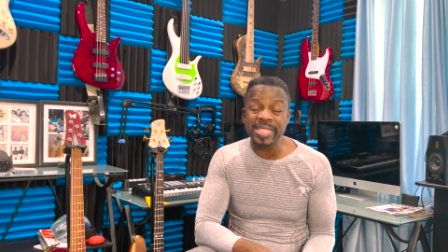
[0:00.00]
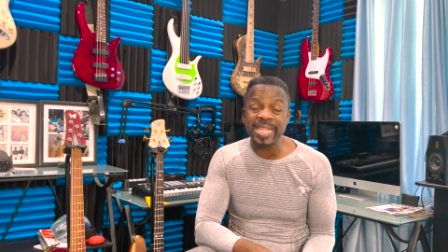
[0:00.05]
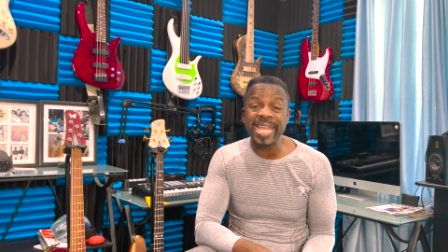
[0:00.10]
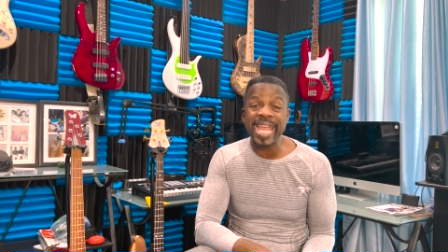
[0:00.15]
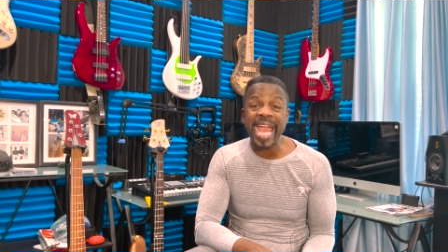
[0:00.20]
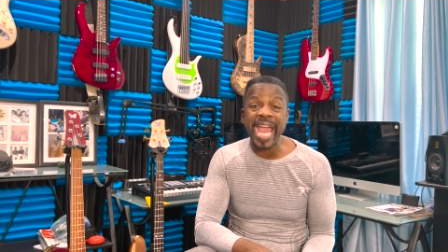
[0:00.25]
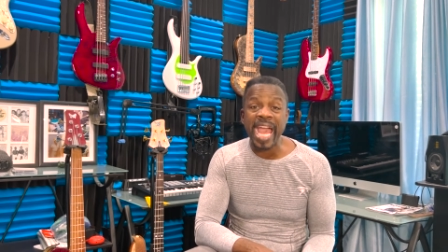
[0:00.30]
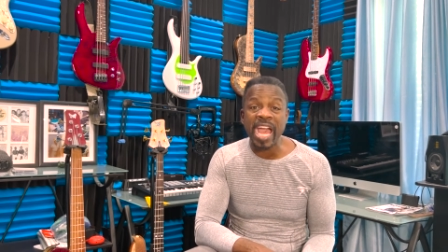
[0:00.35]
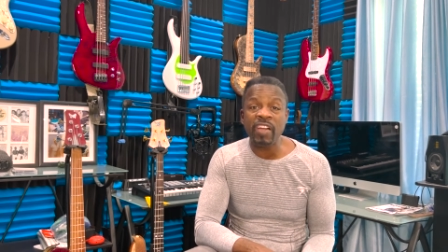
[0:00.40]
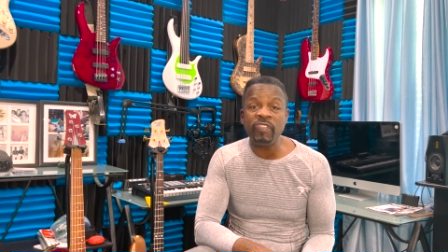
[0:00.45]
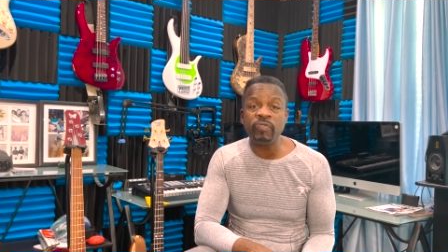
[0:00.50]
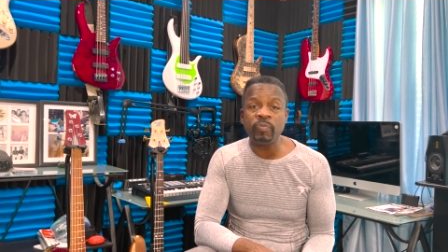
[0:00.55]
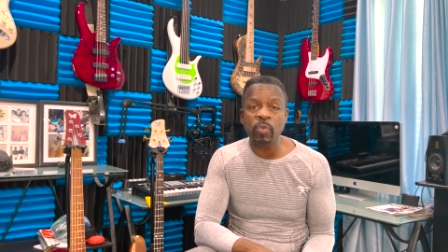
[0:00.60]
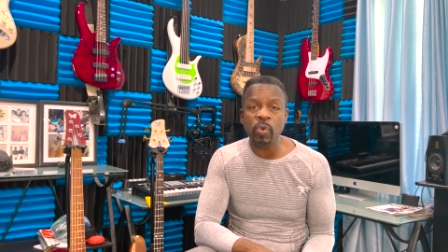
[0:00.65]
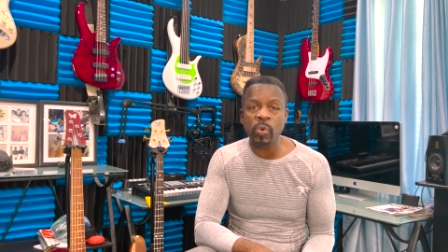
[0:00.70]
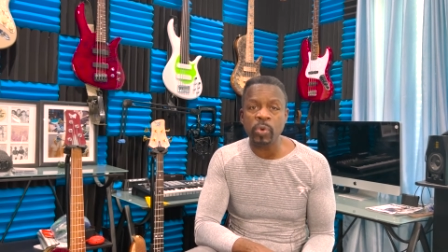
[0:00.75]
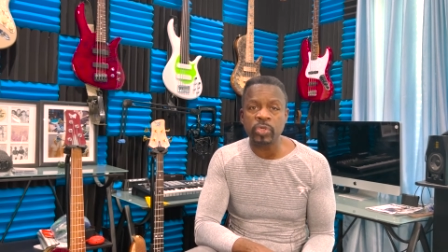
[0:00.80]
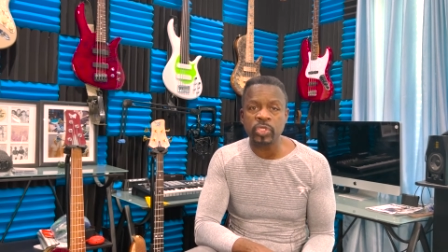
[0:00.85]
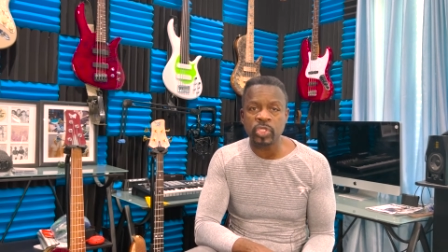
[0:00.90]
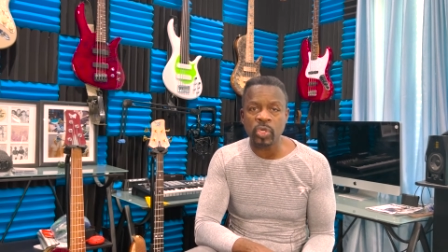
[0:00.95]
They have
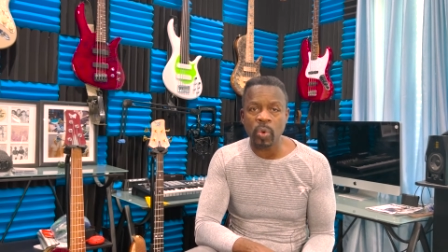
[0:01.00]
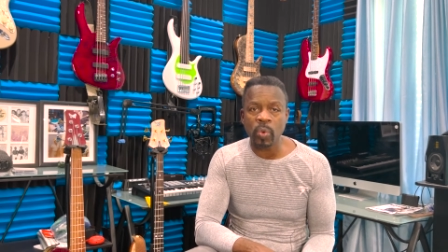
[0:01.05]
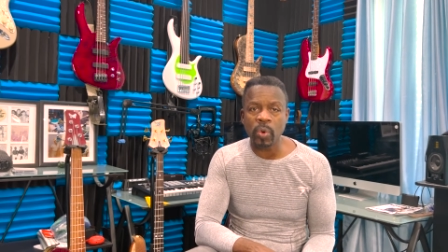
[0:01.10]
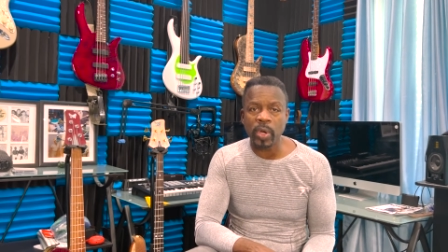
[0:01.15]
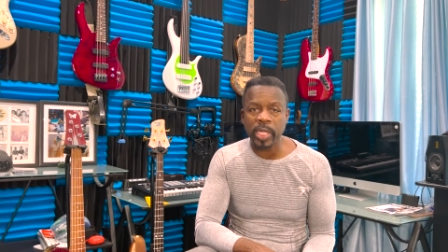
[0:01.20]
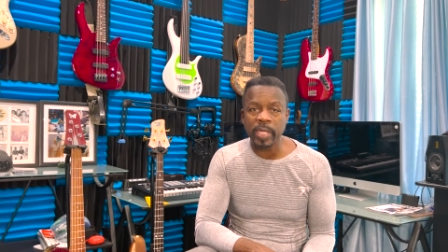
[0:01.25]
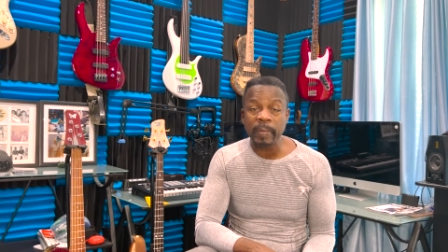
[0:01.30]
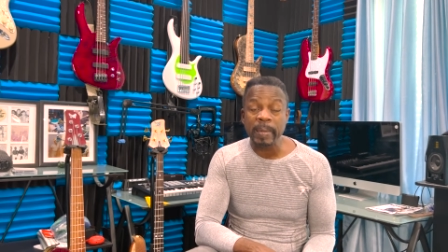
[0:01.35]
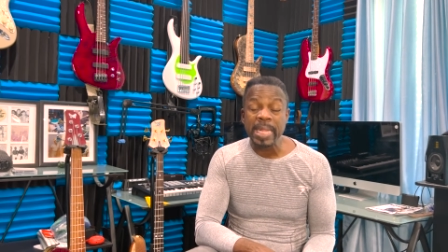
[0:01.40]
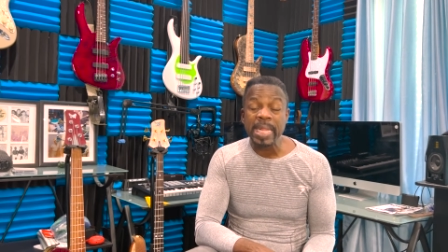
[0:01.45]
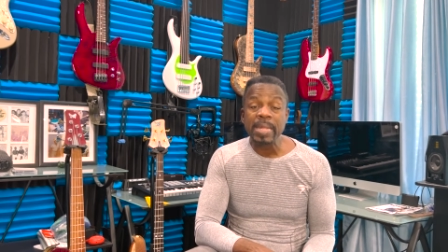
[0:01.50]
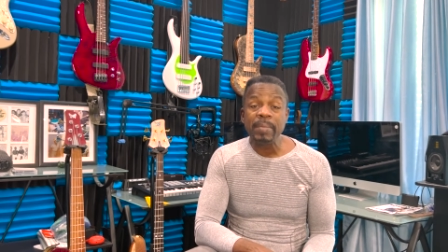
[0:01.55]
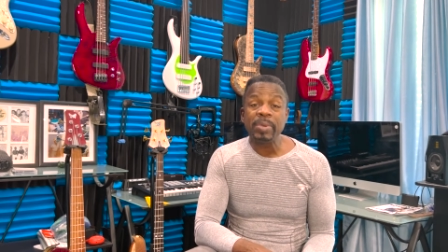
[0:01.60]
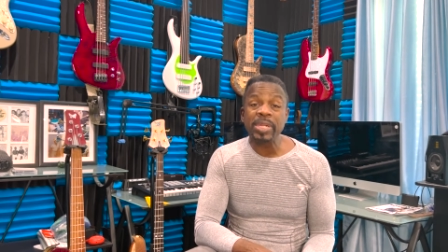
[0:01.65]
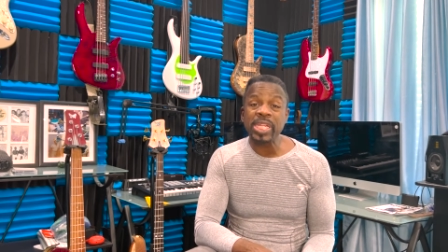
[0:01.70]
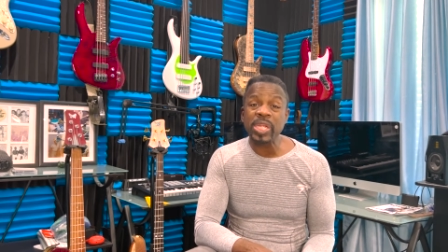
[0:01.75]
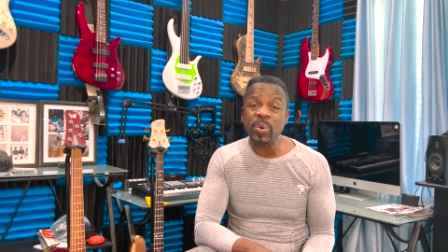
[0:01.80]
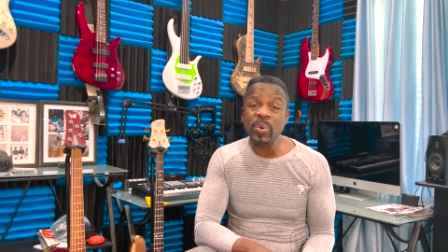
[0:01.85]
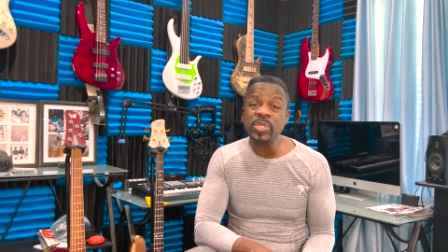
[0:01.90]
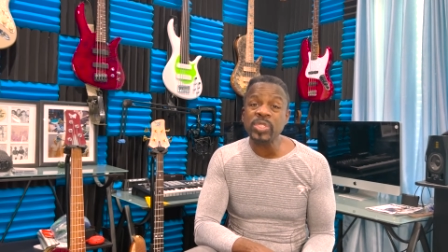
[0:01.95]
more joy. But
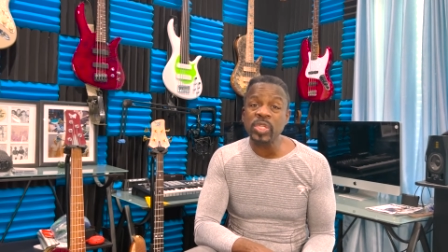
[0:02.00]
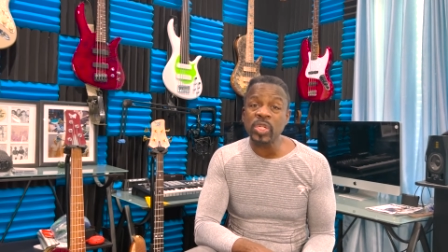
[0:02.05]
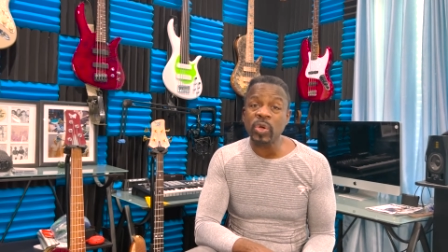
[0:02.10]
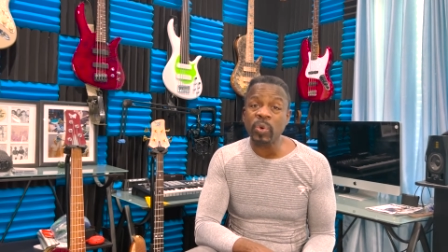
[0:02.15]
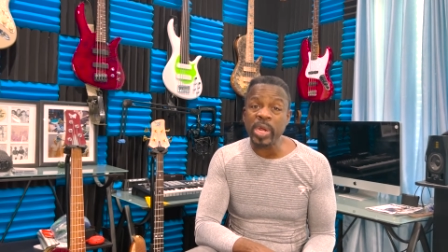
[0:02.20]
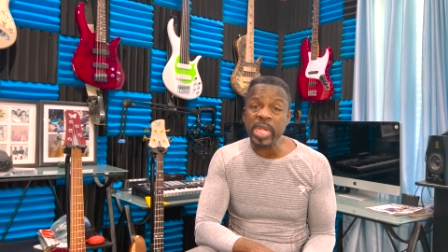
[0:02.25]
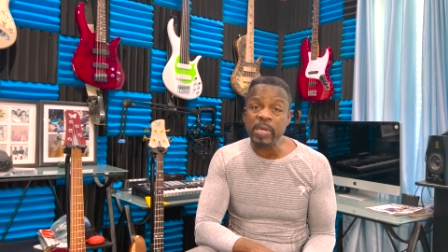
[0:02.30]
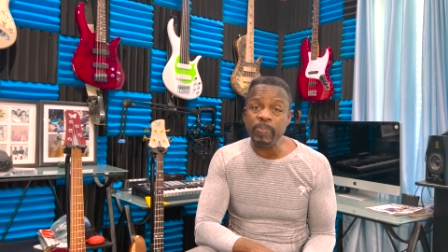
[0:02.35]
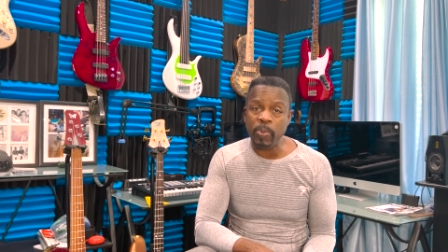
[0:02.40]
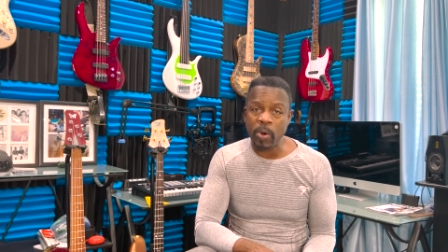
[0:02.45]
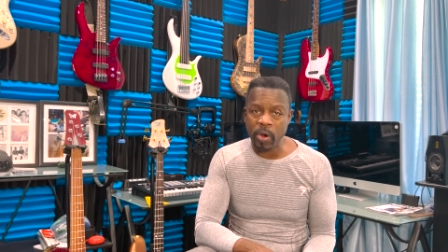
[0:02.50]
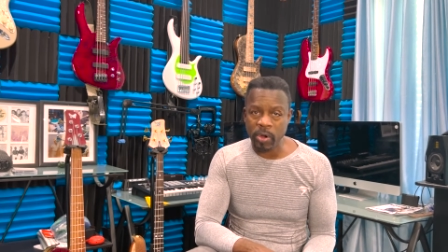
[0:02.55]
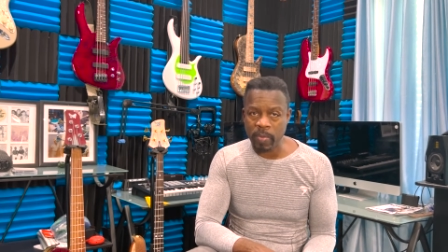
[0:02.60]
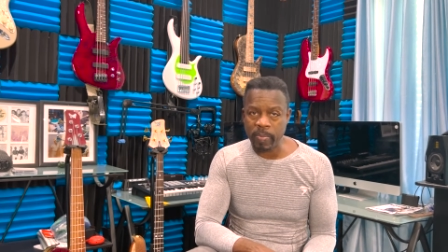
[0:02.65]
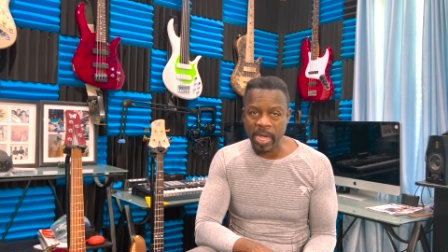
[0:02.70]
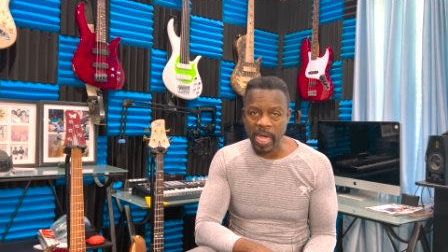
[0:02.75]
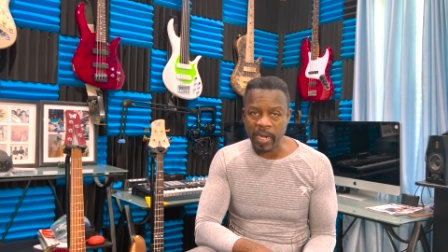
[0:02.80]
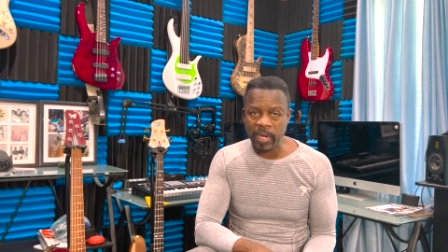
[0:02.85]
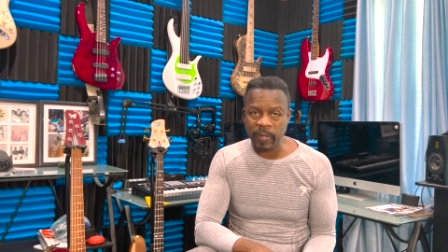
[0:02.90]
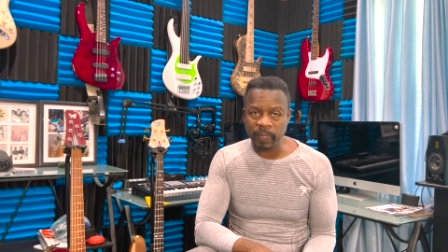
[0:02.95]
here's the great part
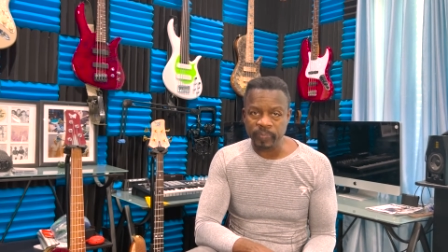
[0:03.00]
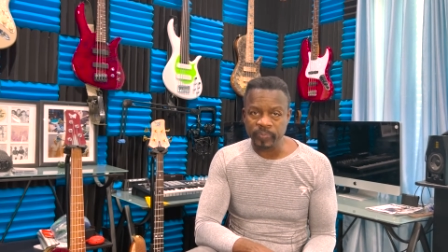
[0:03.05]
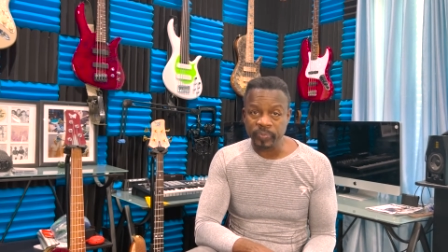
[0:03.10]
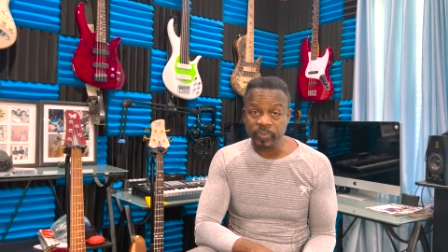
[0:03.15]
about it.